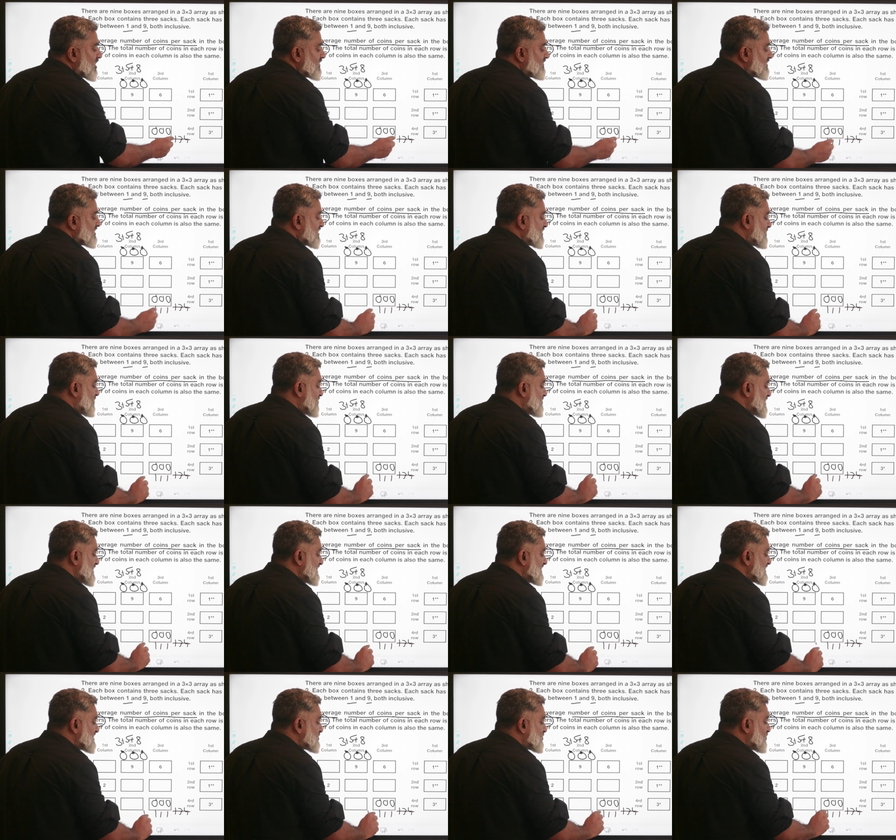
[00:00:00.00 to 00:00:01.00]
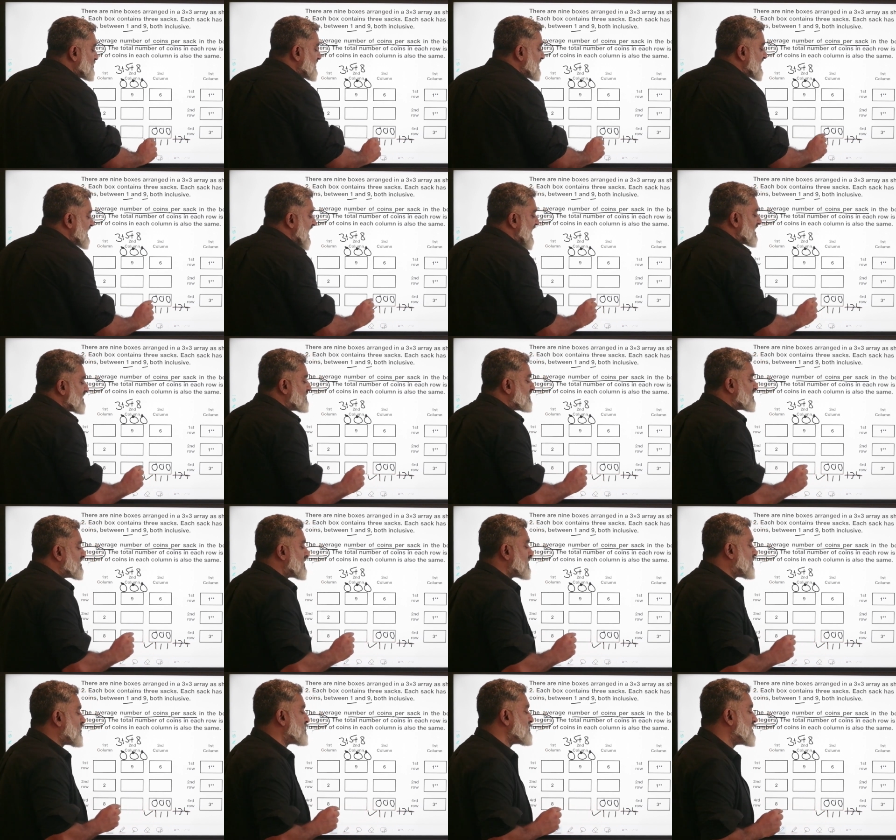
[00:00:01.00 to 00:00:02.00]
work for me. This story can
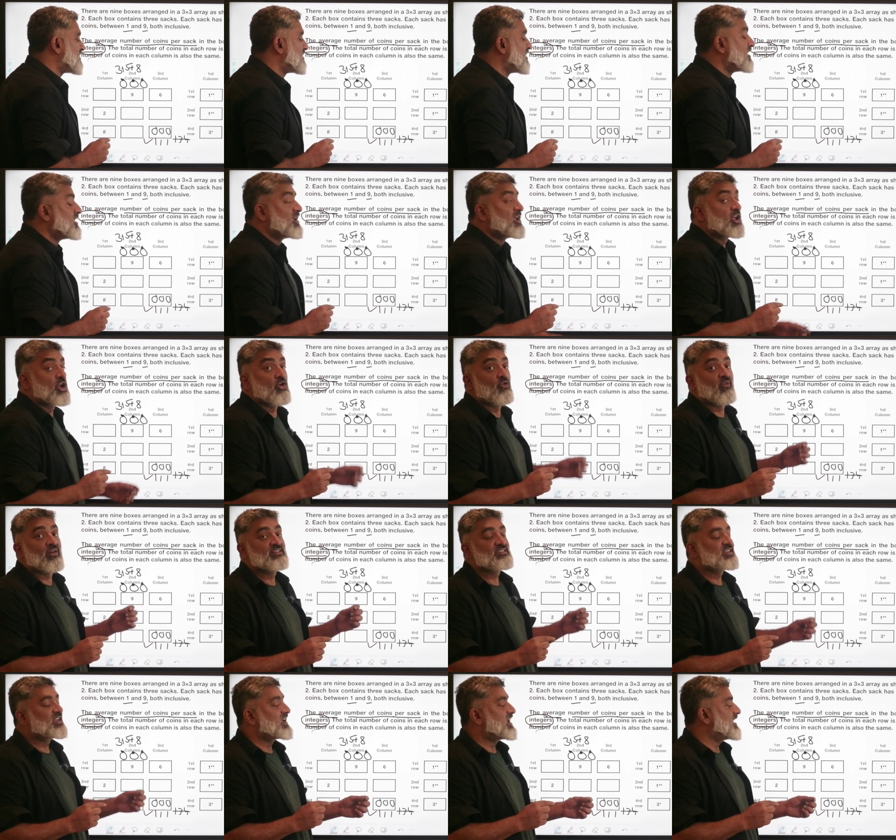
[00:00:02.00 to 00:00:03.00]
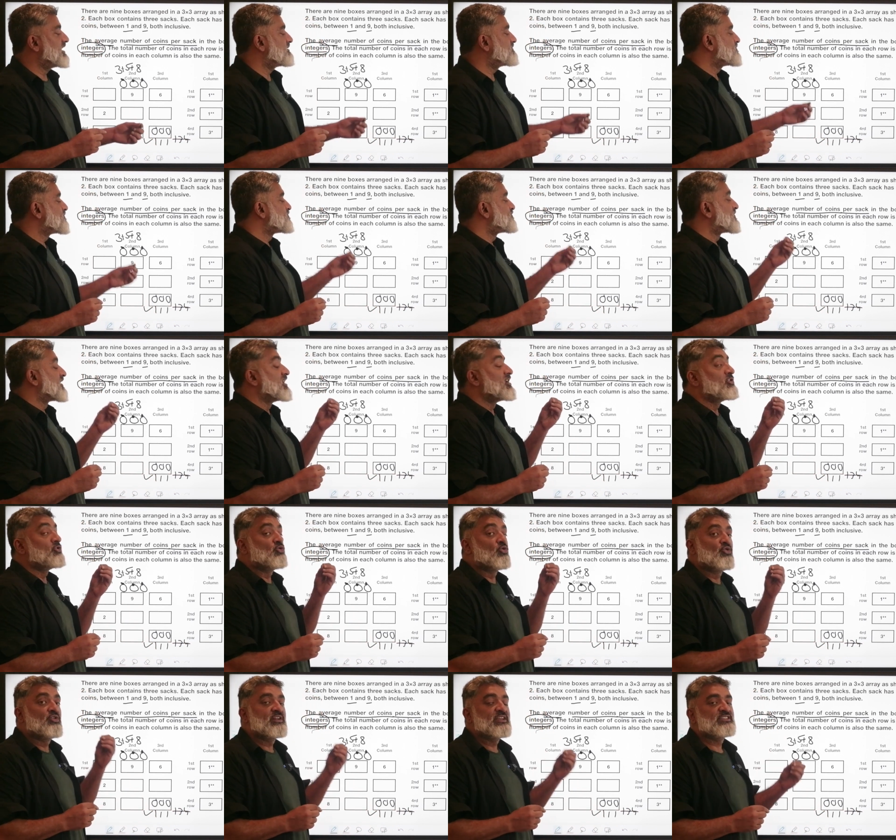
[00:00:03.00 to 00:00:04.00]
work for me. Once again,
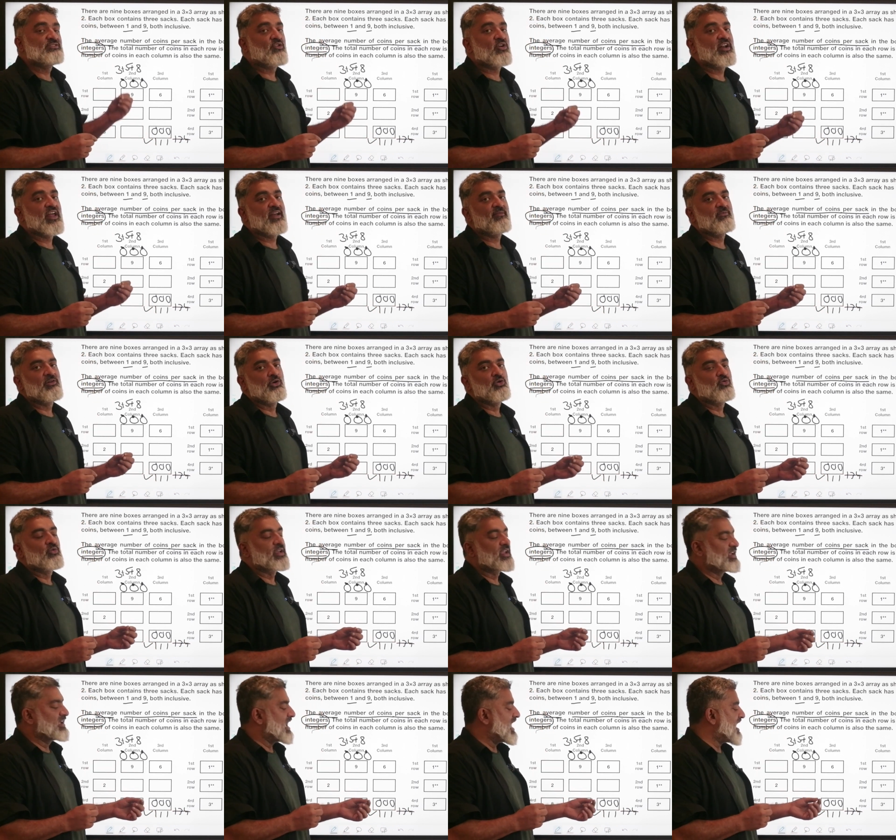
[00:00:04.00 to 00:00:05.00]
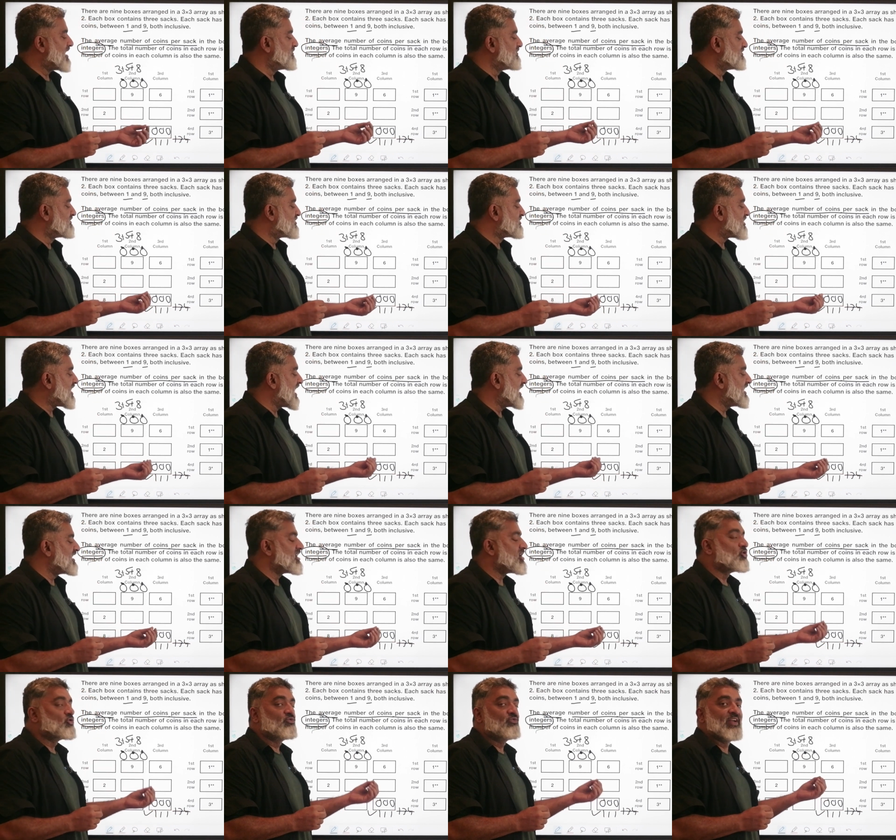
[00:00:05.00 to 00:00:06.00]
notice what I'm doing. I'm trying
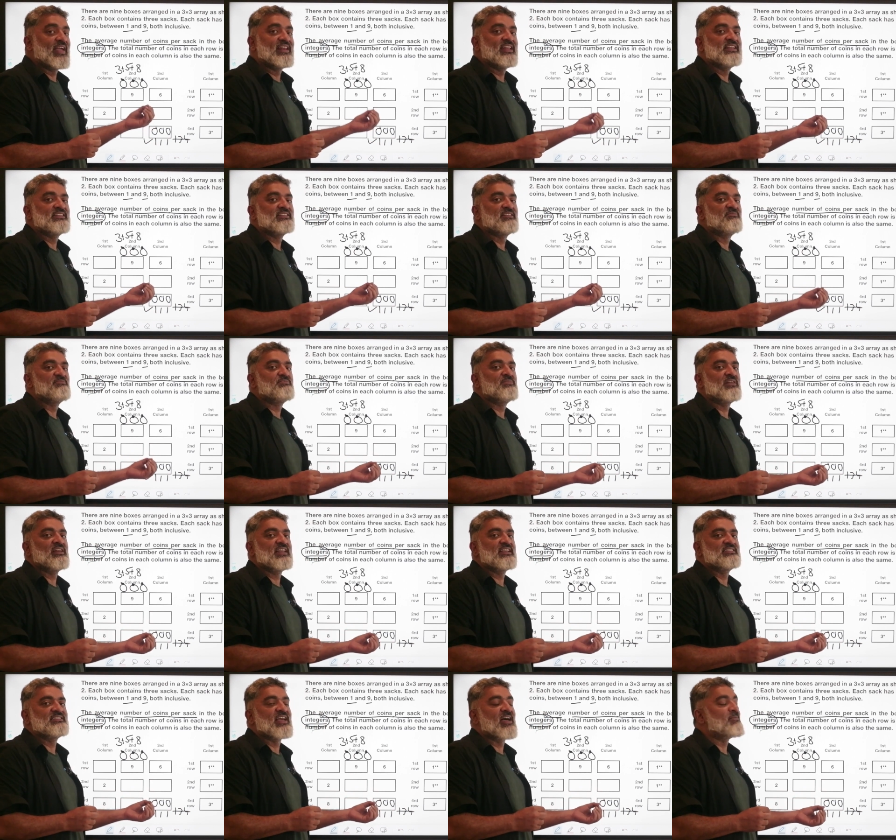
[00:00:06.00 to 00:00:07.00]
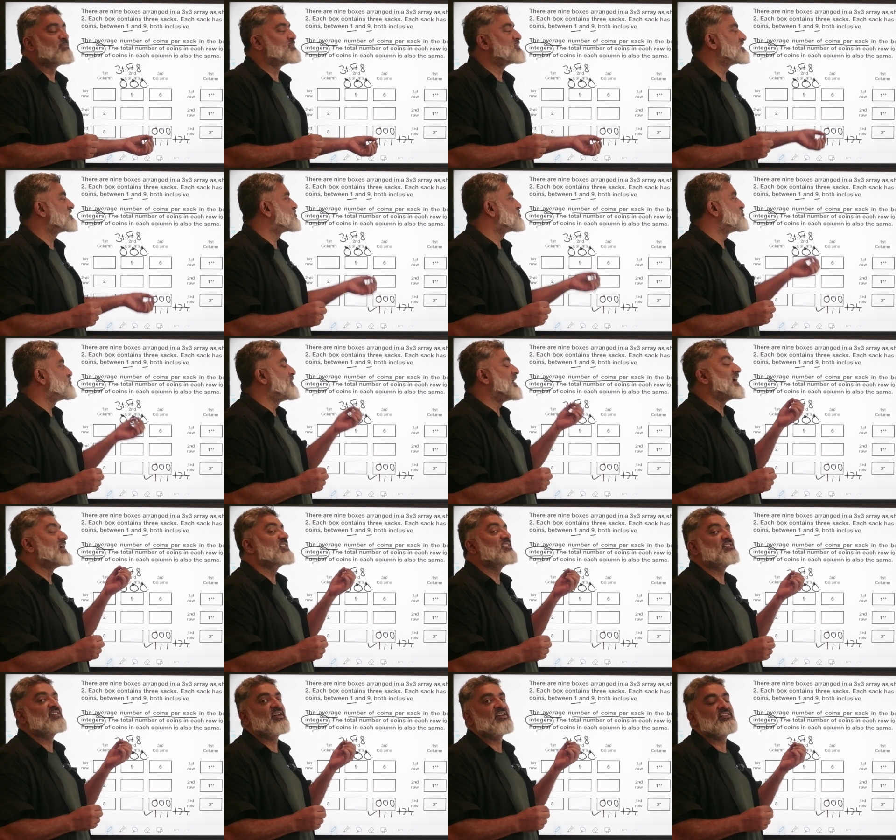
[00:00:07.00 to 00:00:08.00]
out very simple examples to
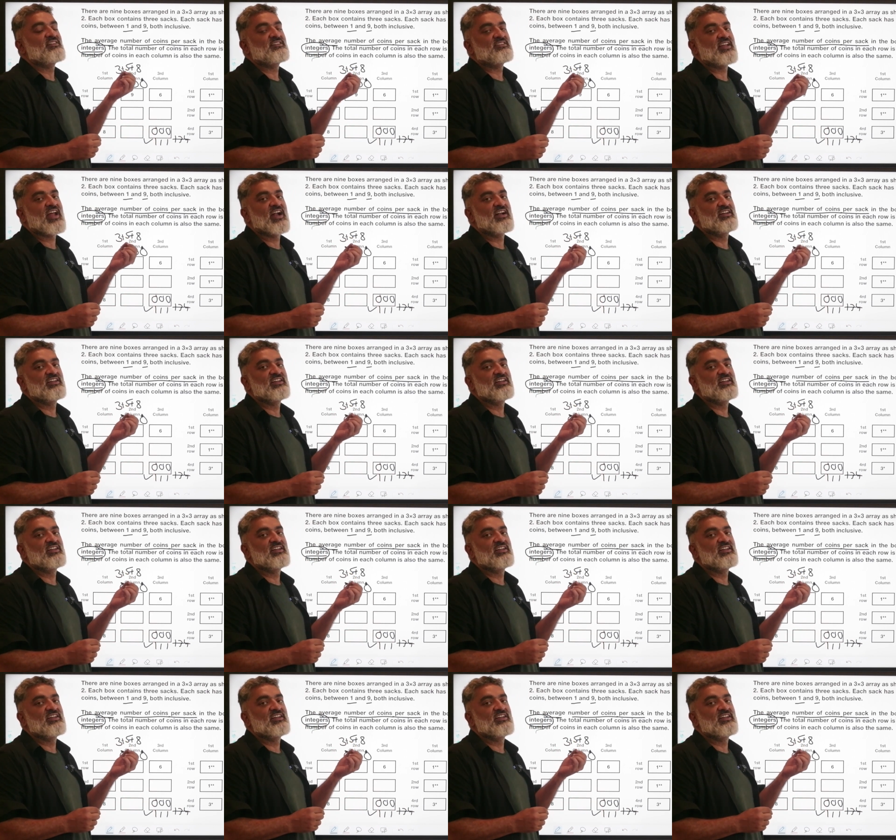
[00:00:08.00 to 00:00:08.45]
better understand the